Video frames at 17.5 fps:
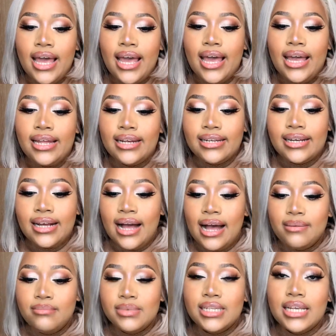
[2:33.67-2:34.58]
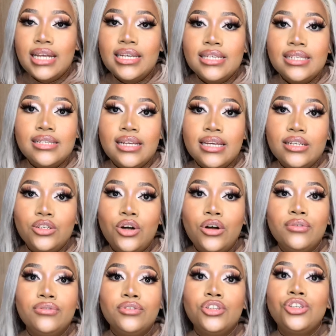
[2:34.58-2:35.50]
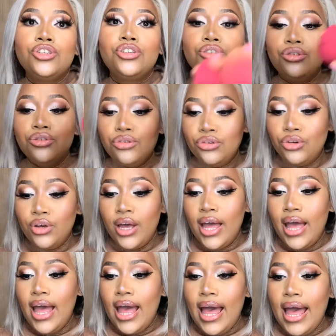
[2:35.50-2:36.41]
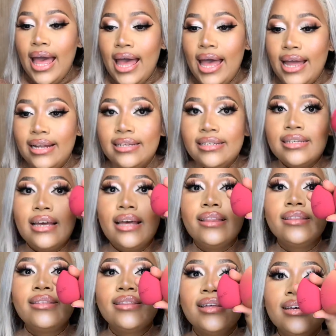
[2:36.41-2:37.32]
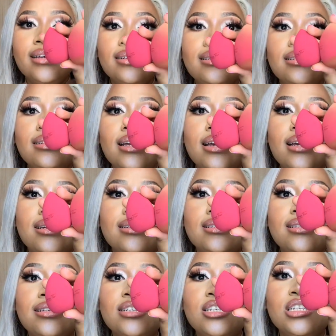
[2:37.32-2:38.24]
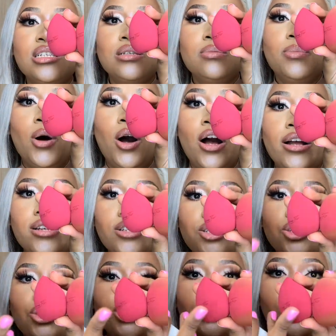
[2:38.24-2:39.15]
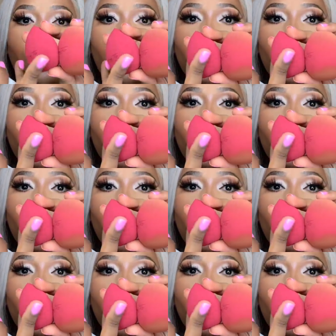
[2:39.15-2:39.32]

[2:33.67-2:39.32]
it comes in a set of two and this is the sponge